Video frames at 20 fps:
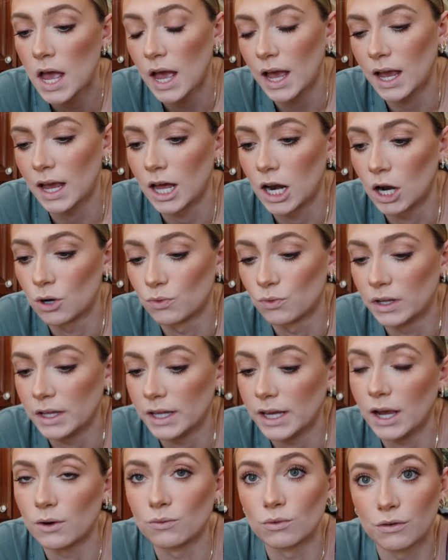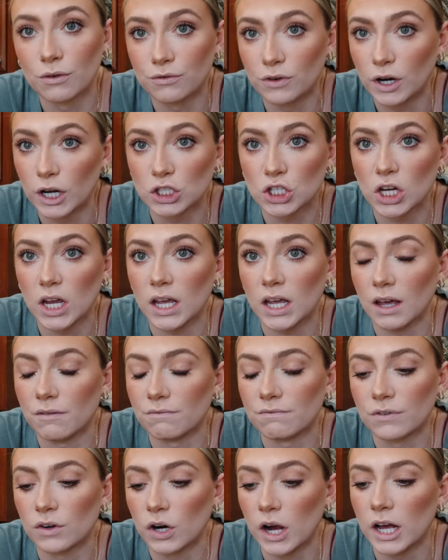and really refreshing
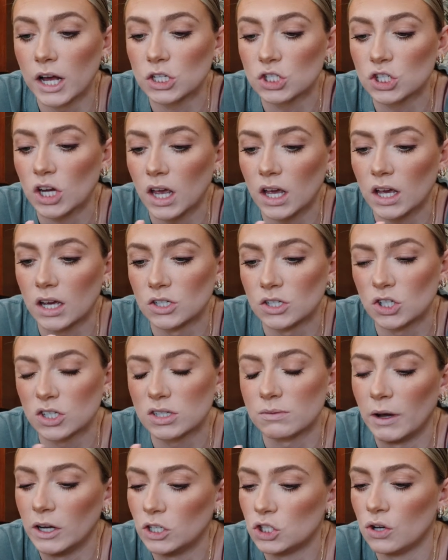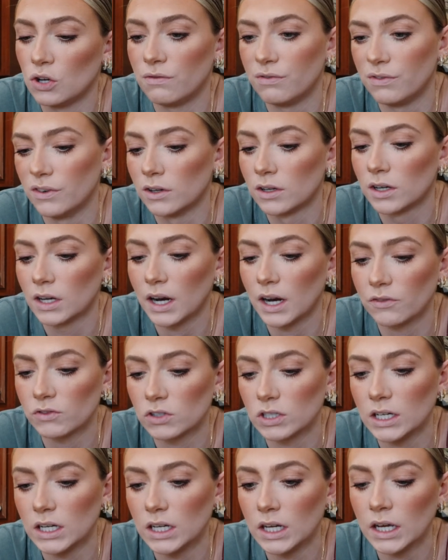and fresh and just makes you feel good
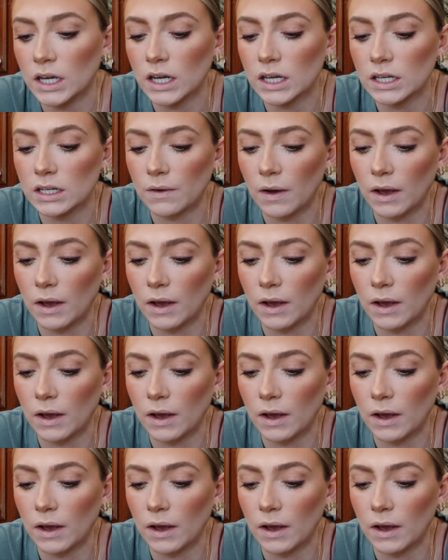after eating it.